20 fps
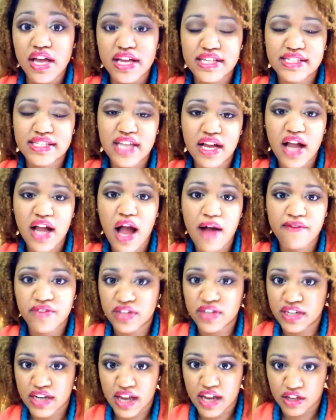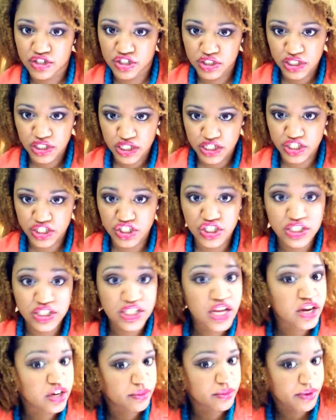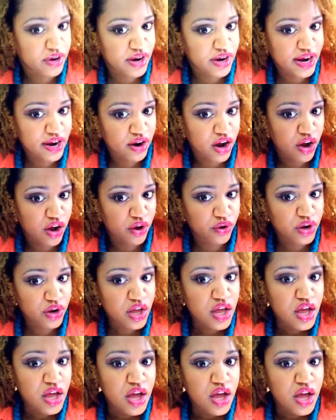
is not confident in how she looks. She's scared to wear her hair out.